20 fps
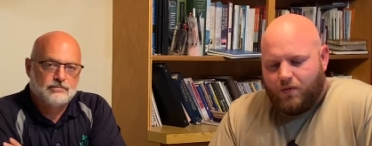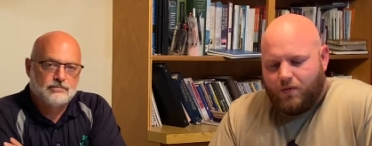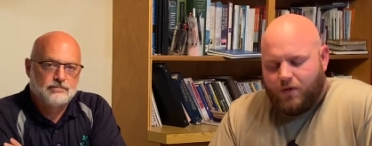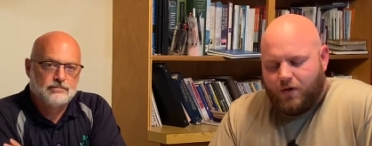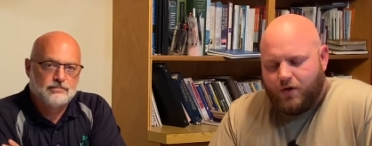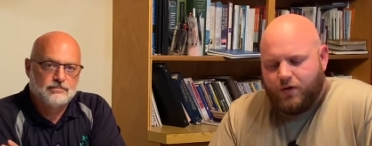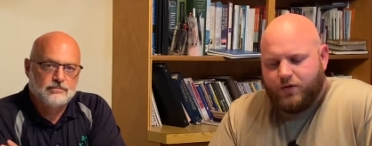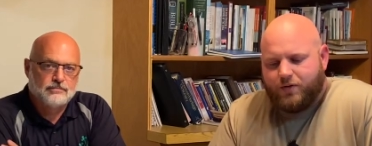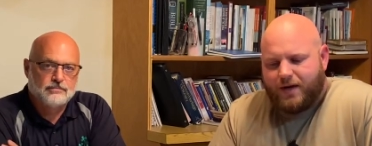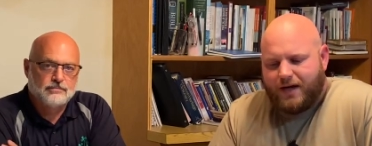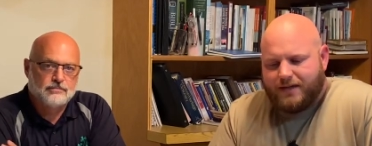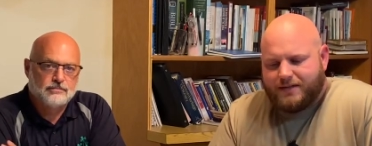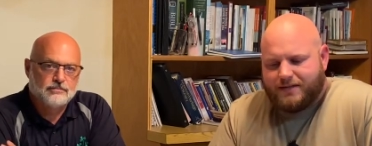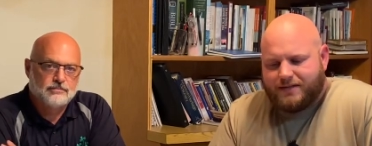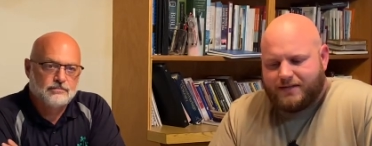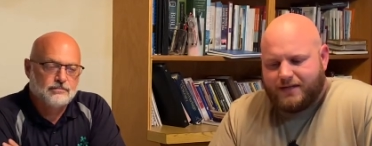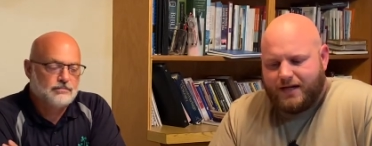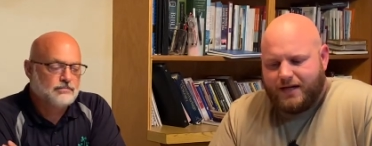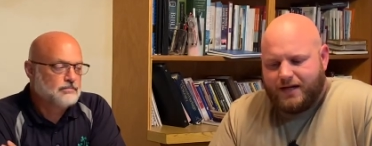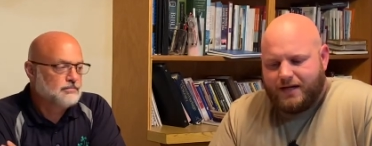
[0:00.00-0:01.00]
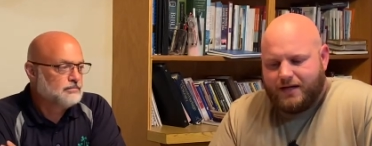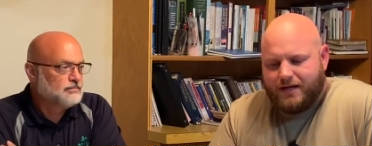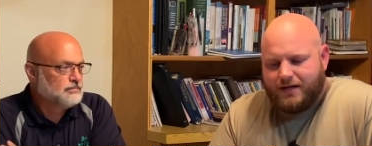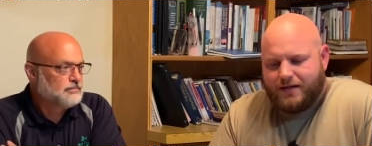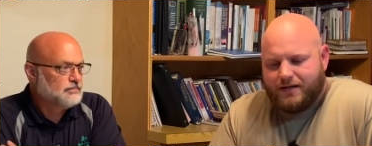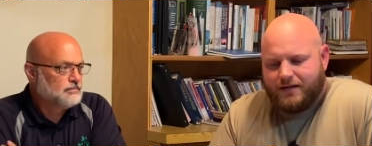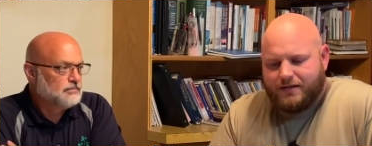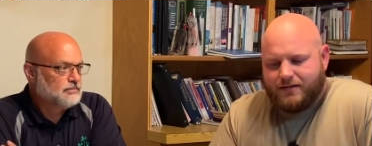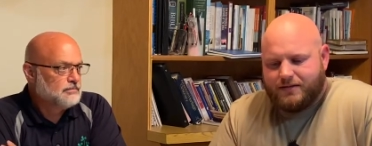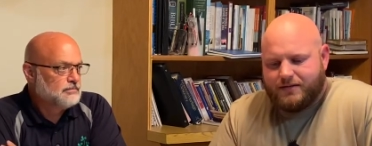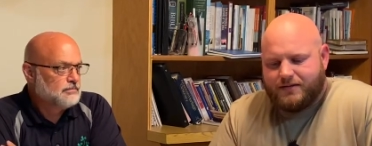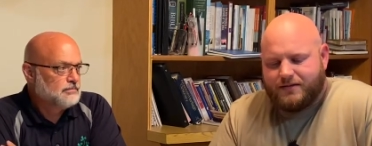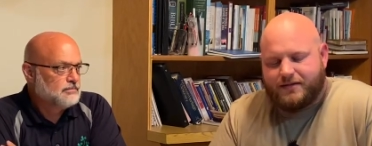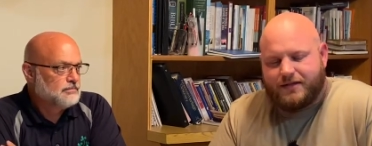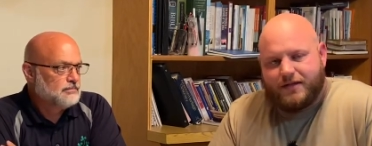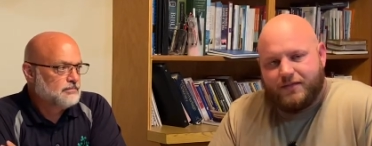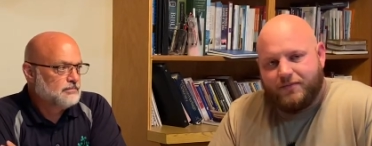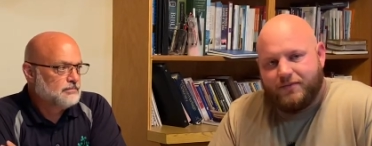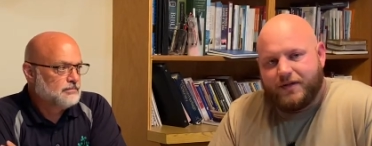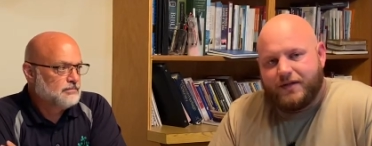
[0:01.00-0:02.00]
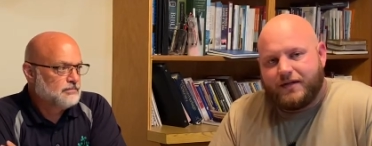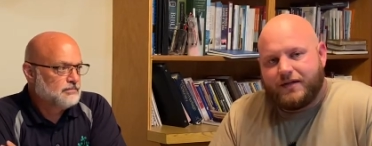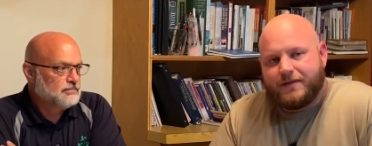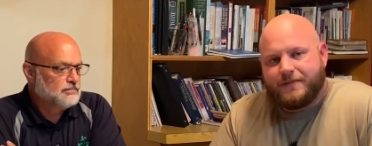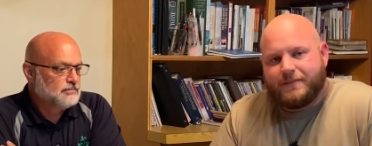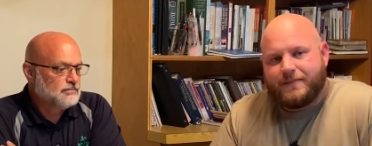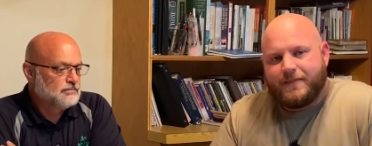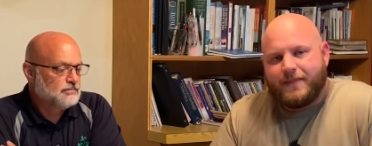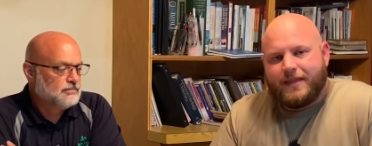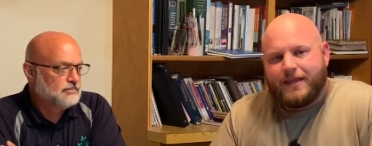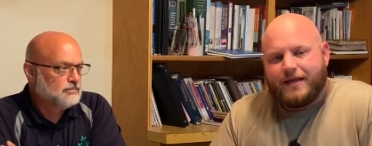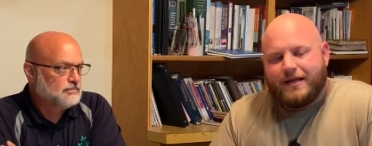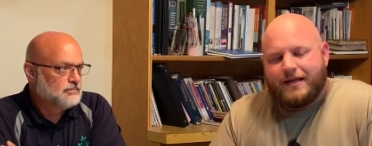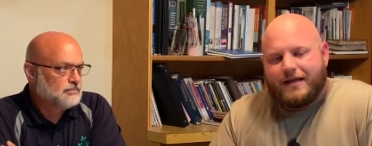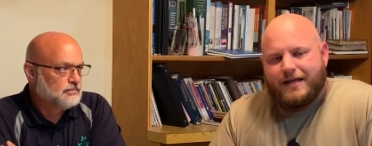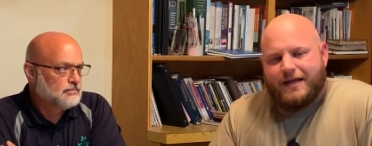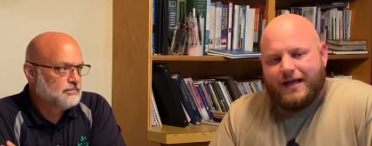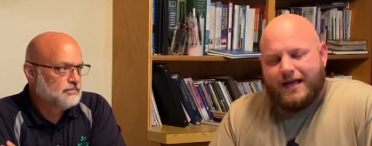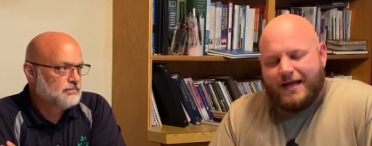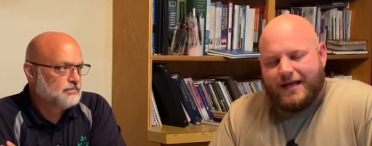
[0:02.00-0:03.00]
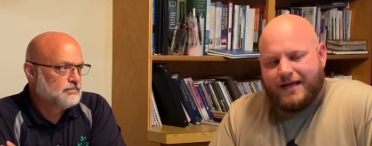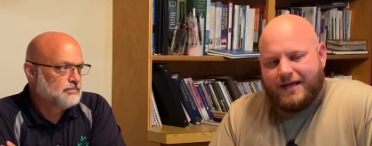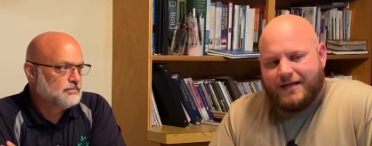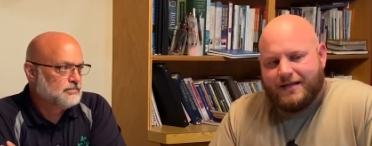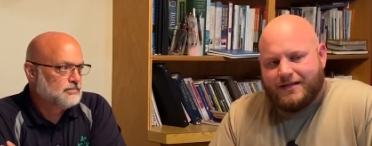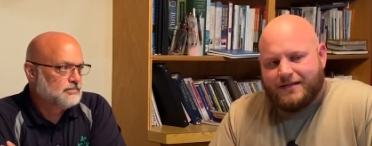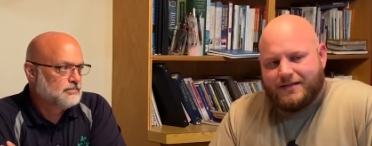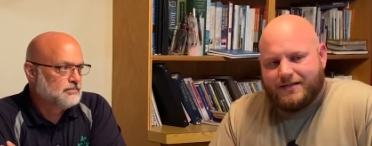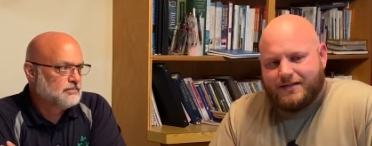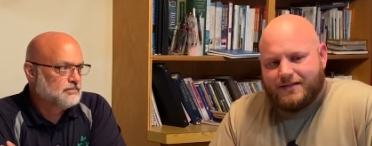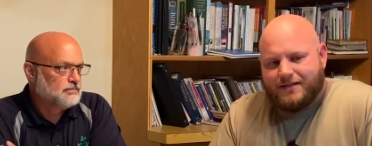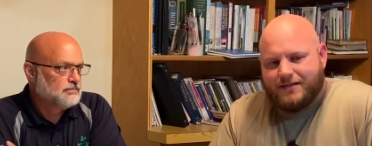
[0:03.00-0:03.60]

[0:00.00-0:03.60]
Speaker 1: who do I say sent me? And